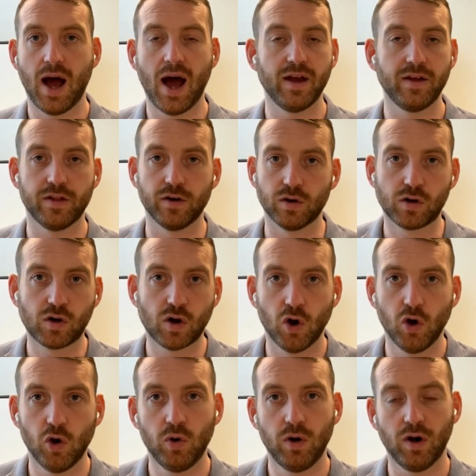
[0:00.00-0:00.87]
either
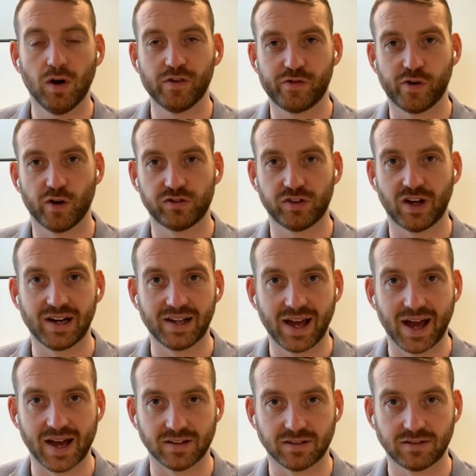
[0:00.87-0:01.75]
coal or
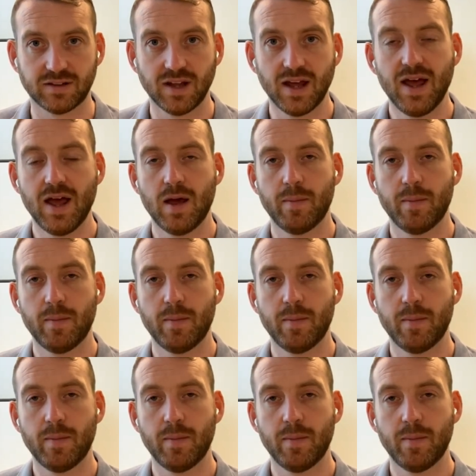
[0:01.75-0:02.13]
fossil gas,